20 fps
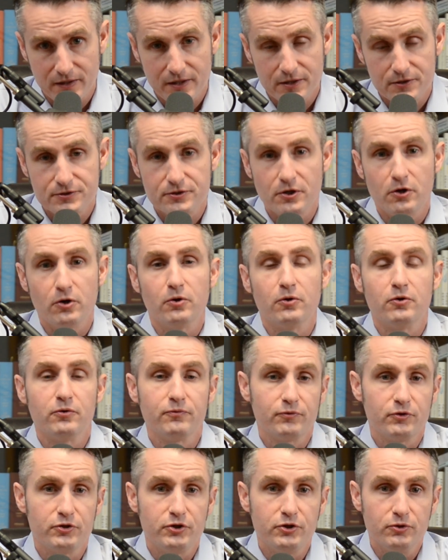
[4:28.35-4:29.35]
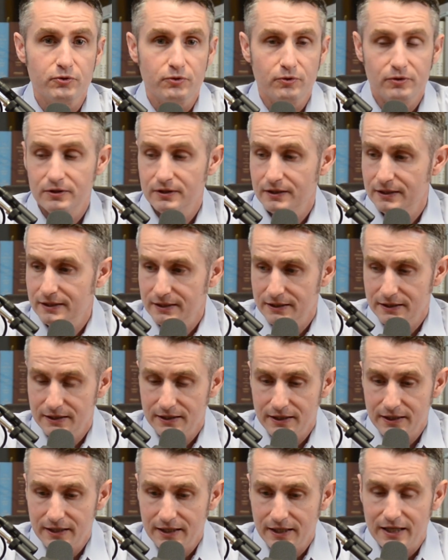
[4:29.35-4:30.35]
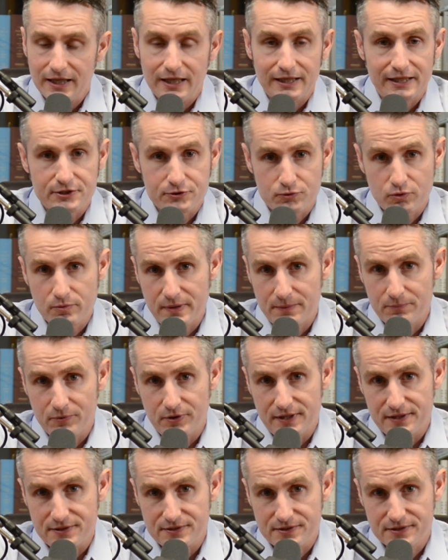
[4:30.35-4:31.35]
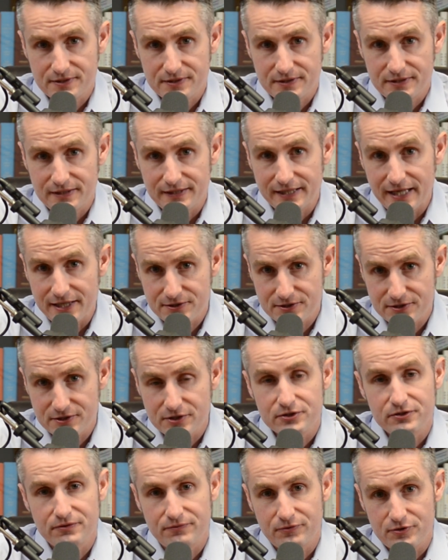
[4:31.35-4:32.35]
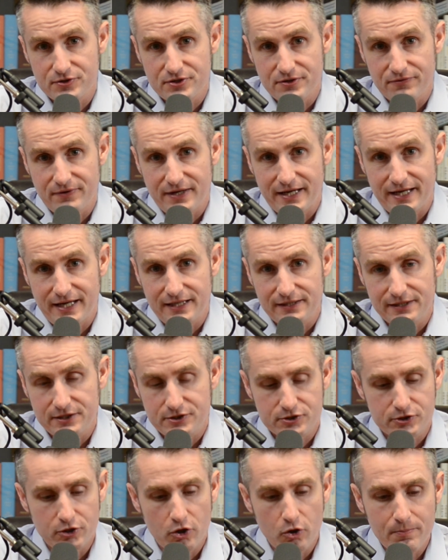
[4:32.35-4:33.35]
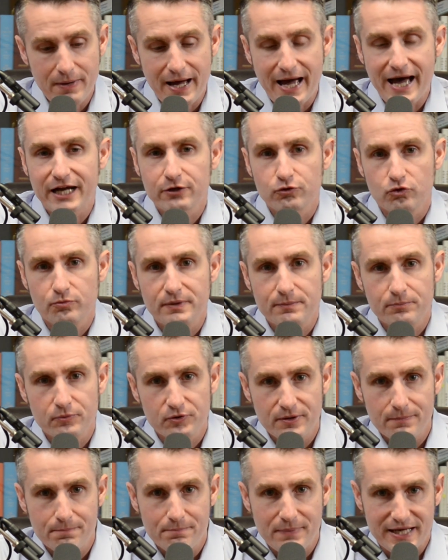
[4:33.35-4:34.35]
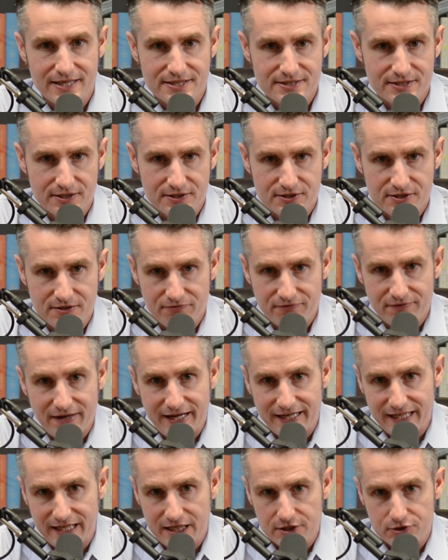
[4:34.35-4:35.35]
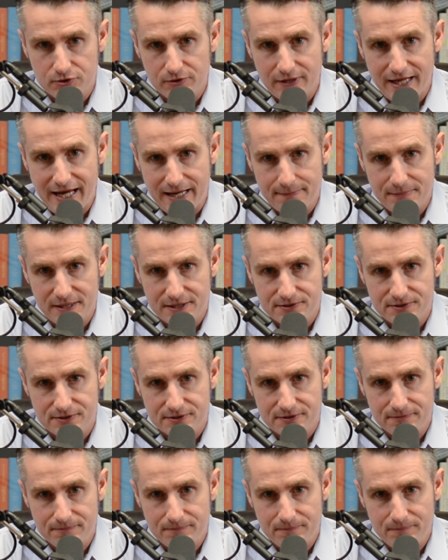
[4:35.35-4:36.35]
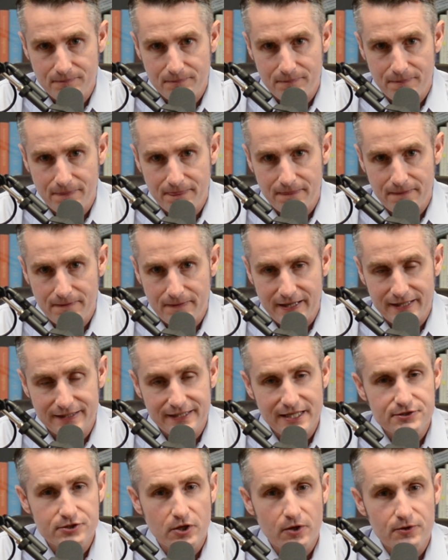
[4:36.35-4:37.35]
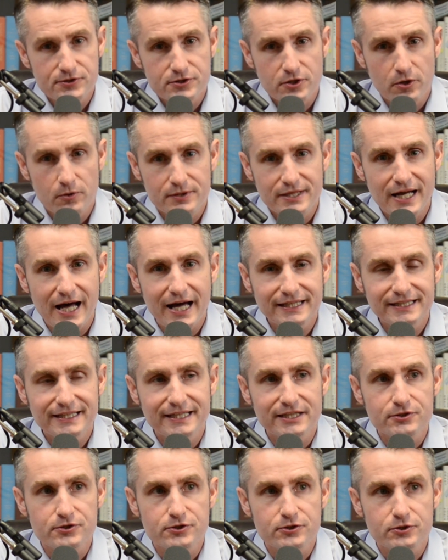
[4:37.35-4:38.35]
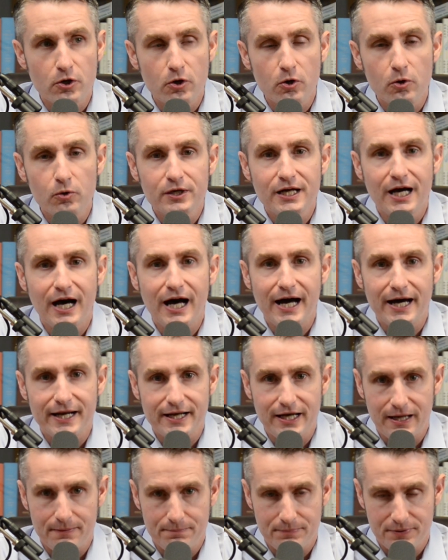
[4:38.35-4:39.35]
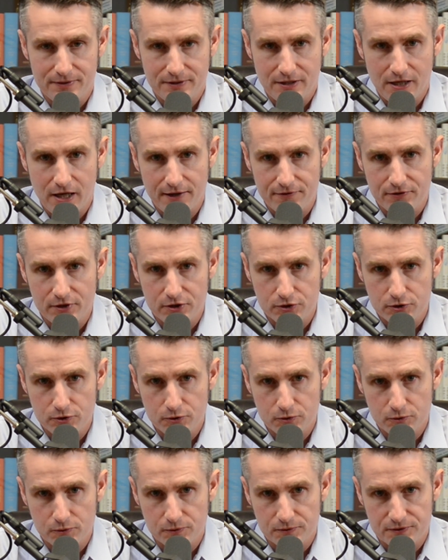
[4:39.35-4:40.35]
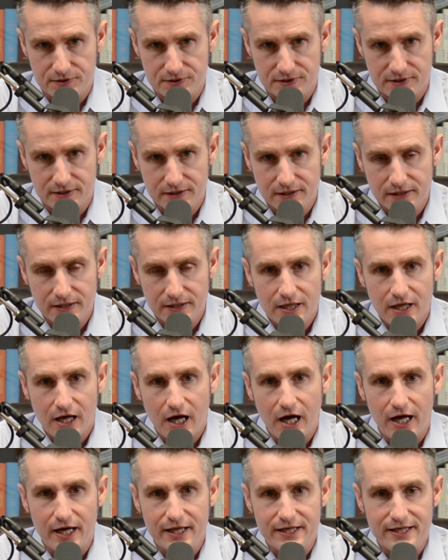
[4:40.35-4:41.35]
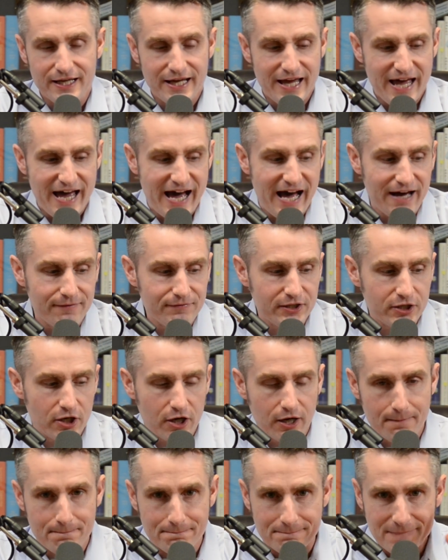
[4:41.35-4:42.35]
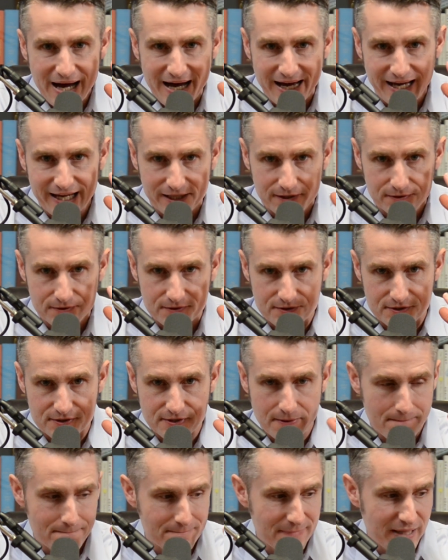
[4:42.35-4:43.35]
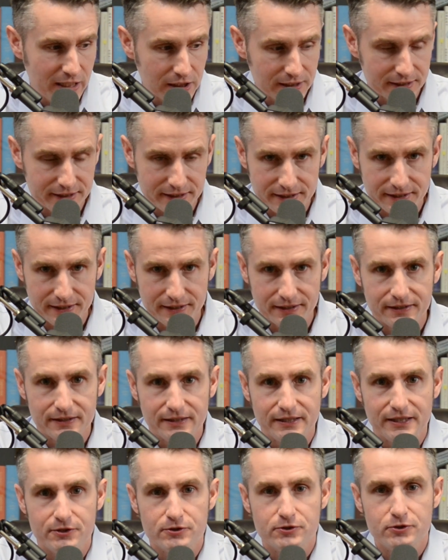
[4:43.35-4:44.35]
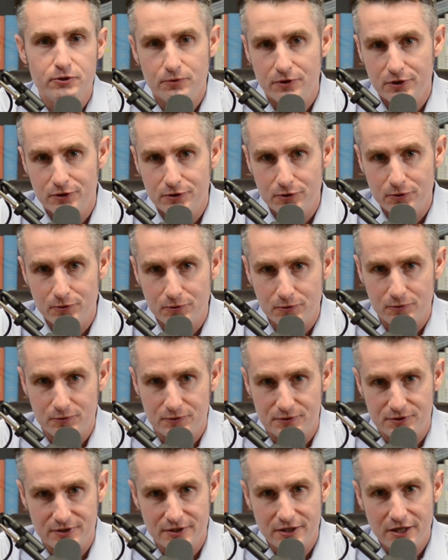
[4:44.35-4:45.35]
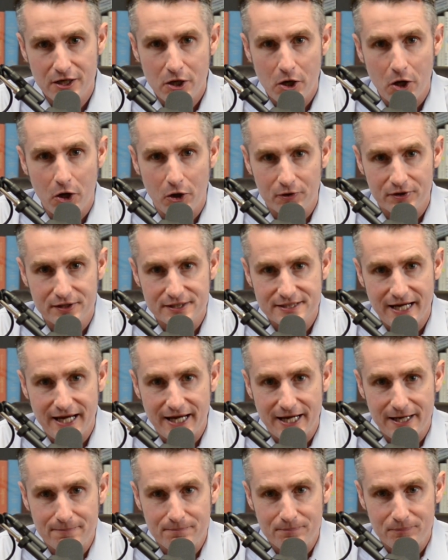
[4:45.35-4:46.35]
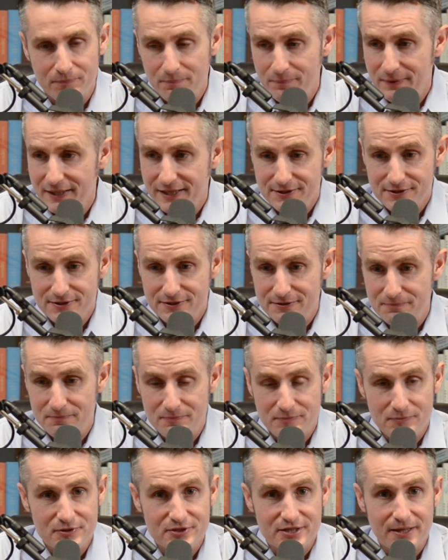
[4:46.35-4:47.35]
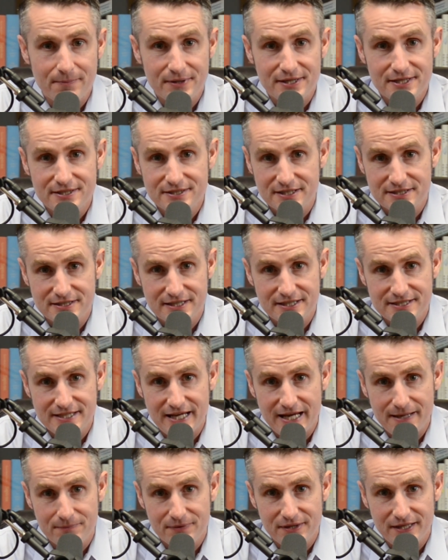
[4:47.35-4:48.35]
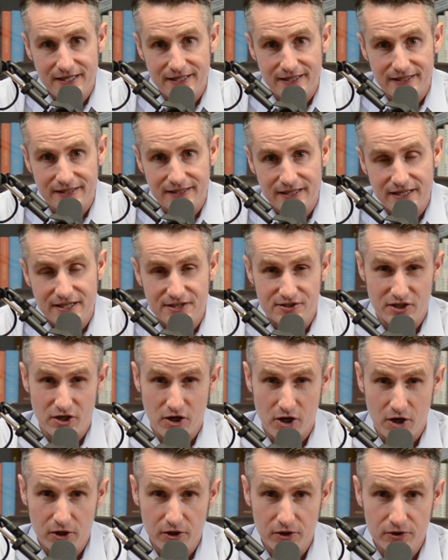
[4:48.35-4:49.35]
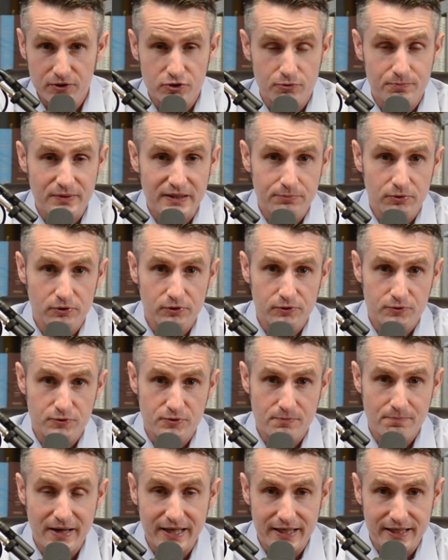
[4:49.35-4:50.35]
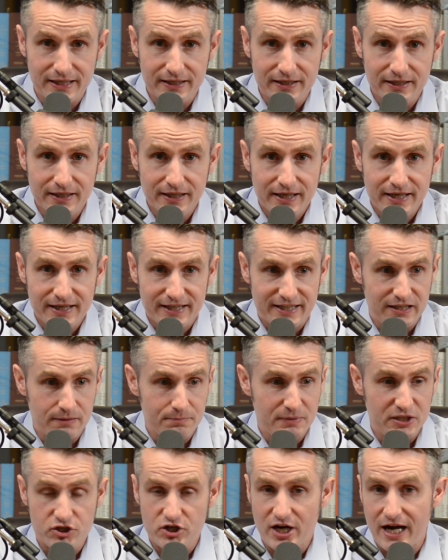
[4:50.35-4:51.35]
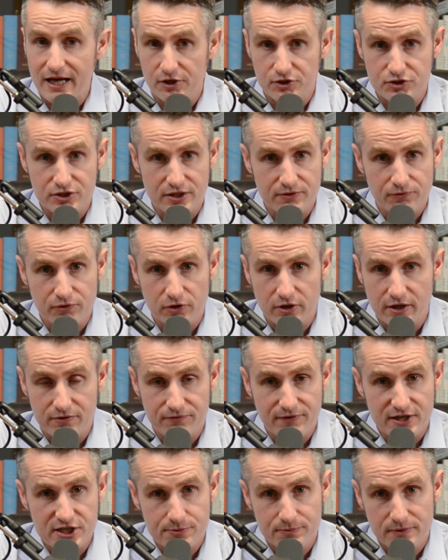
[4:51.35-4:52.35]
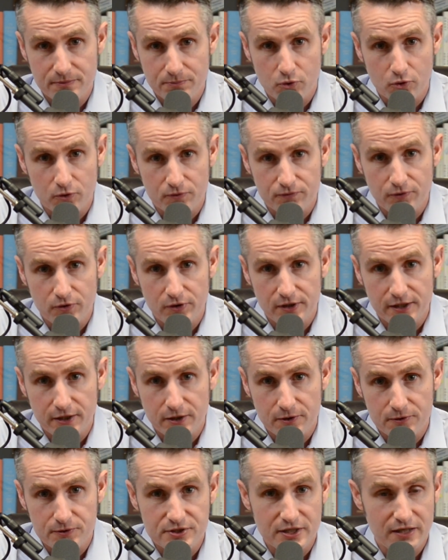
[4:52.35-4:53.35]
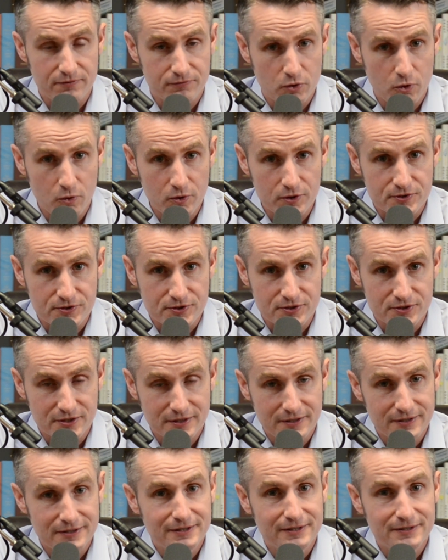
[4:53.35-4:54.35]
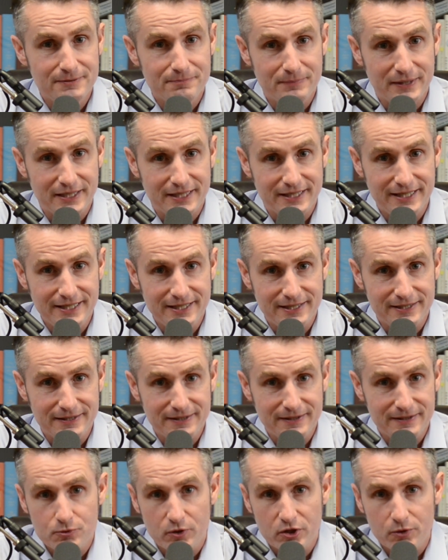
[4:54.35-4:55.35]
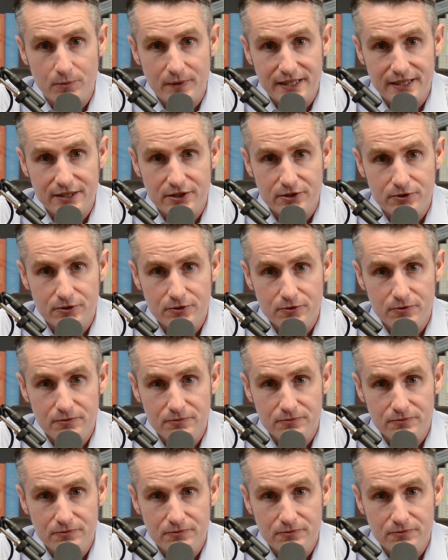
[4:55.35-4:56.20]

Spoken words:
So for you, let's remember this. Let's diversify. Let's go back, remember the basics of financial habits. And let's also not get so caught up on the news, on having our minds melded into the news all the time, because some of this is the same thing. Is it hard? Do people lose money? Can it be challenging for our investment portfolios? Of course. But again, what do we need to do?